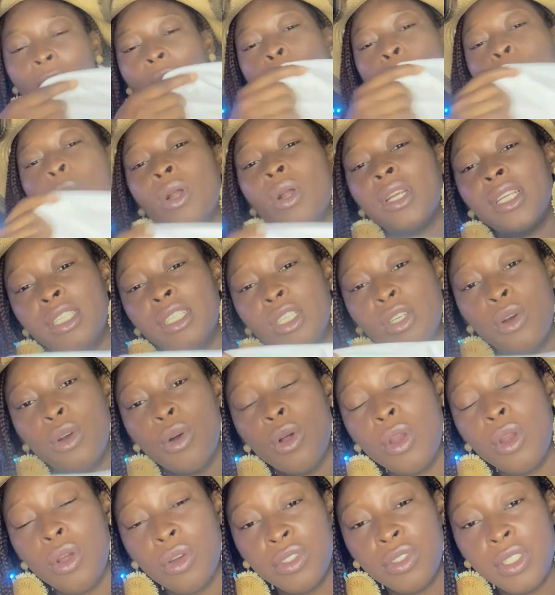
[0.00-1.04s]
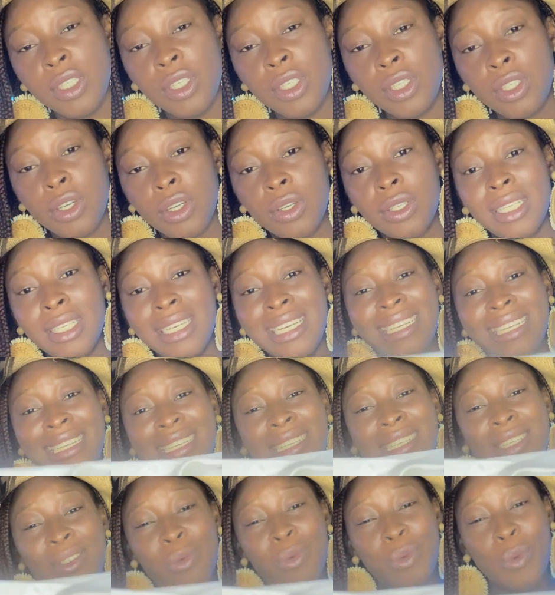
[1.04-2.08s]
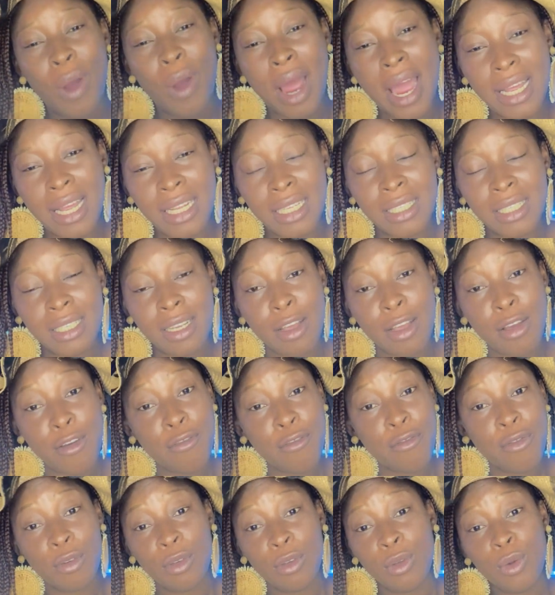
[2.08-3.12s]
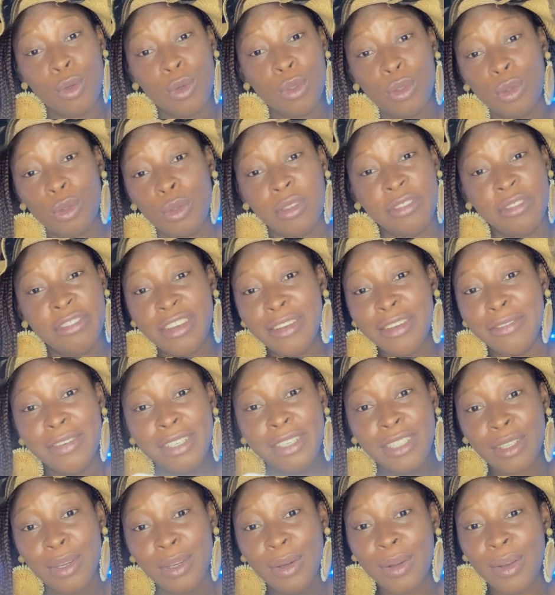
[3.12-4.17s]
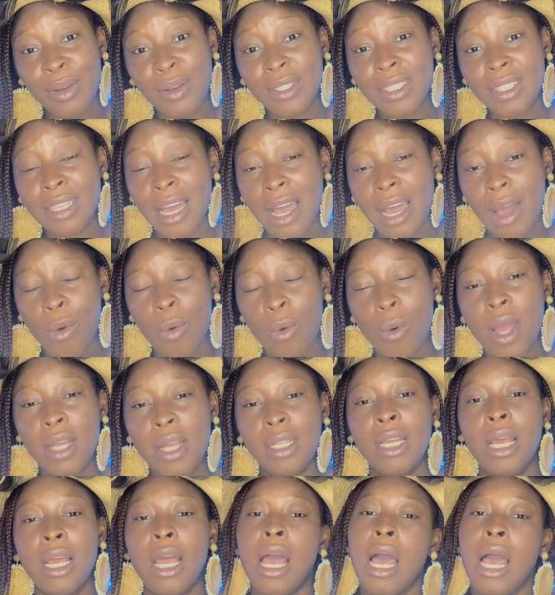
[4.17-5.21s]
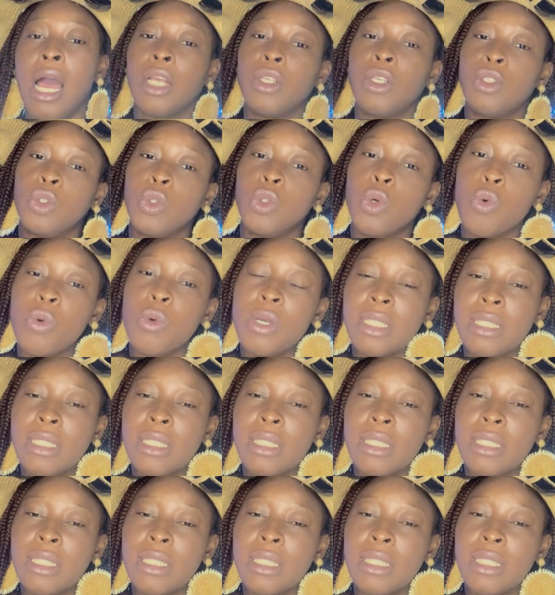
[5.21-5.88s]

What is the color of this shirt? It is white, for those whose favorite colors are white. And so we